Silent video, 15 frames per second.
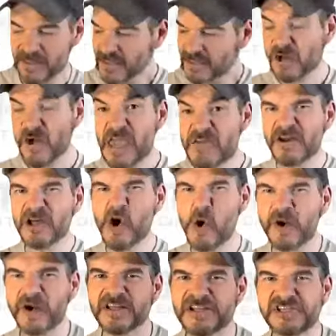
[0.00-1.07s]
So even
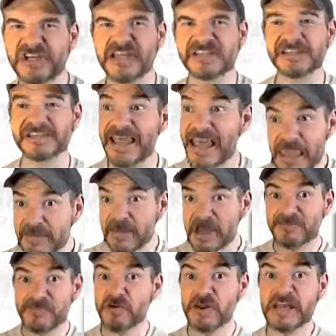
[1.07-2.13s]
according to Jesus, even
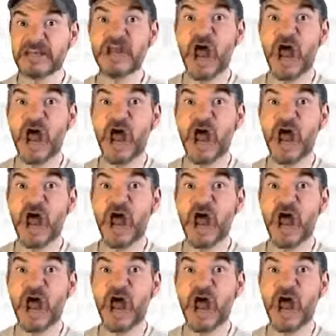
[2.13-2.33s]
if you didn't